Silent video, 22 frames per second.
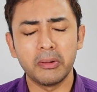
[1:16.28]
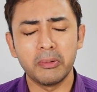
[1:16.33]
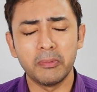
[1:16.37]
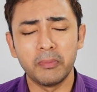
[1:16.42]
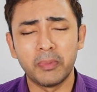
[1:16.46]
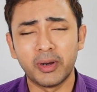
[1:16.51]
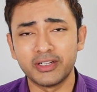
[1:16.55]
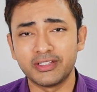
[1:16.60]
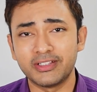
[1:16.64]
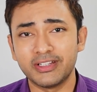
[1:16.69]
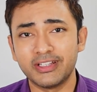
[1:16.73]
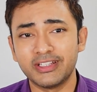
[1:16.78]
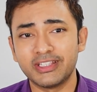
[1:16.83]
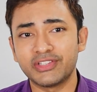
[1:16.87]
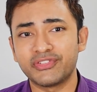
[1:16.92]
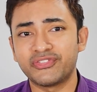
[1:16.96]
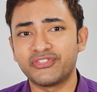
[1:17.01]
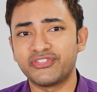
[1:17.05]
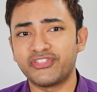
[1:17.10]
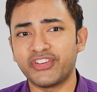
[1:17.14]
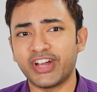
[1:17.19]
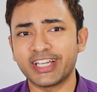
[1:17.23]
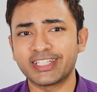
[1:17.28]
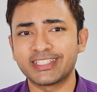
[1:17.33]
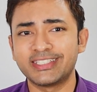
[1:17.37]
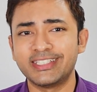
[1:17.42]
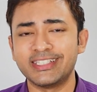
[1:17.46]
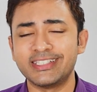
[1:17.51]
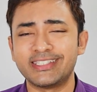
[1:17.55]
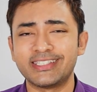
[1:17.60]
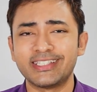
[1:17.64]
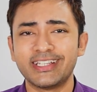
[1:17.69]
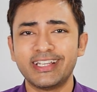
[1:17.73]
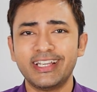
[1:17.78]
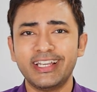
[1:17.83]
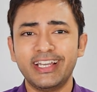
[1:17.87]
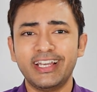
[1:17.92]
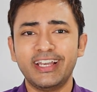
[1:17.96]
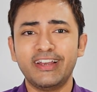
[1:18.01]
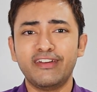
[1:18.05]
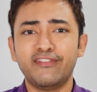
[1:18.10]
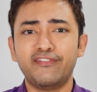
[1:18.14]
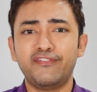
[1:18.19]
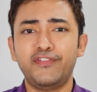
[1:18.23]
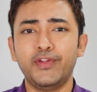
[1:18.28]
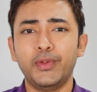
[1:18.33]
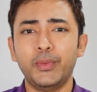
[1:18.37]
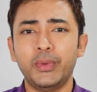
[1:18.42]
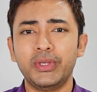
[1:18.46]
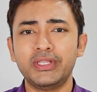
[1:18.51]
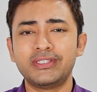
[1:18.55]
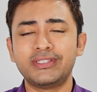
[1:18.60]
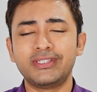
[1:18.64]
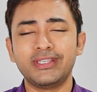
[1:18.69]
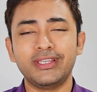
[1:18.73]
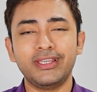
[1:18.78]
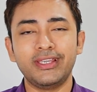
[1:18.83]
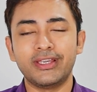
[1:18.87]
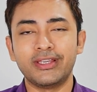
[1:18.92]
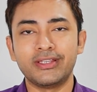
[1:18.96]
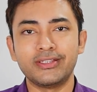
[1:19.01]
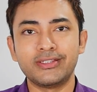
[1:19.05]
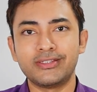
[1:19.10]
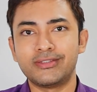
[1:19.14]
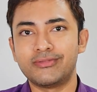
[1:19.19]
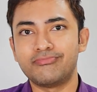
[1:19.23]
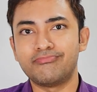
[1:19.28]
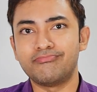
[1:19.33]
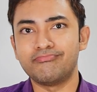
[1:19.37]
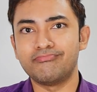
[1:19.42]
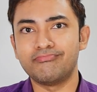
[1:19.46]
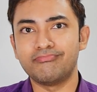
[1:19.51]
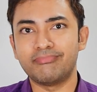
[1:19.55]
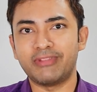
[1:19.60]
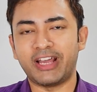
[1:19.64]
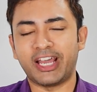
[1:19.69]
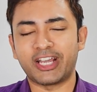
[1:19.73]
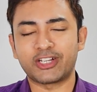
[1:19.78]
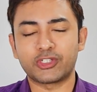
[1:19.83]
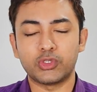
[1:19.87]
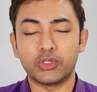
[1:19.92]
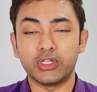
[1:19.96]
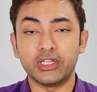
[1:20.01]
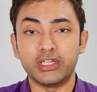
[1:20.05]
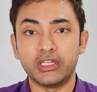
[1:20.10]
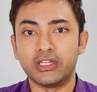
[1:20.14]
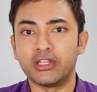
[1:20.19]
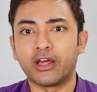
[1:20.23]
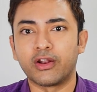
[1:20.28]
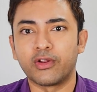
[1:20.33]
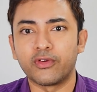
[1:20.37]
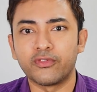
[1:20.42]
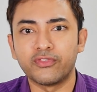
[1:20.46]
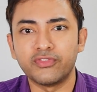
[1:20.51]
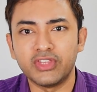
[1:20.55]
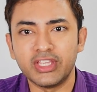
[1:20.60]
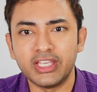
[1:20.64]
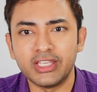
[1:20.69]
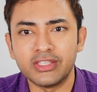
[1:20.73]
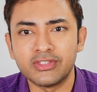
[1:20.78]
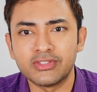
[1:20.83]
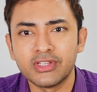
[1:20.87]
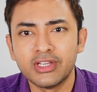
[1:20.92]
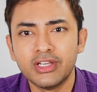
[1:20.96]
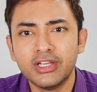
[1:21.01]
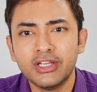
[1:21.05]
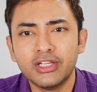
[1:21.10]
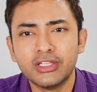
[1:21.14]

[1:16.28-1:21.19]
But the fact is, fluency is actually none of these.